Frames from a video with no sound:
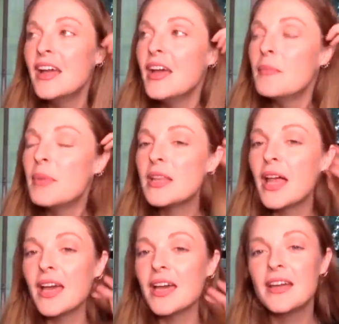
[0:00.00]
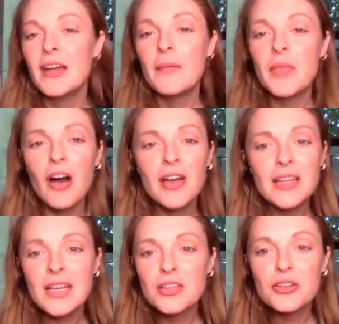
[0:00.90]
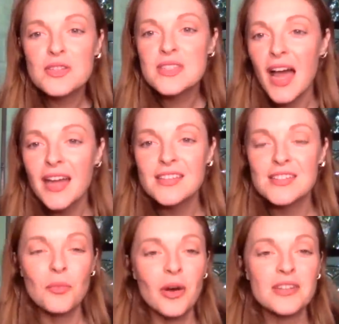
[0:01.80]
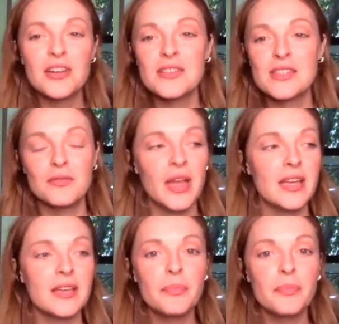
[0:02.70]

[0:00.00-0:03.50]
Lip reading: But okay. like, I'll get like little signs and wonders of like,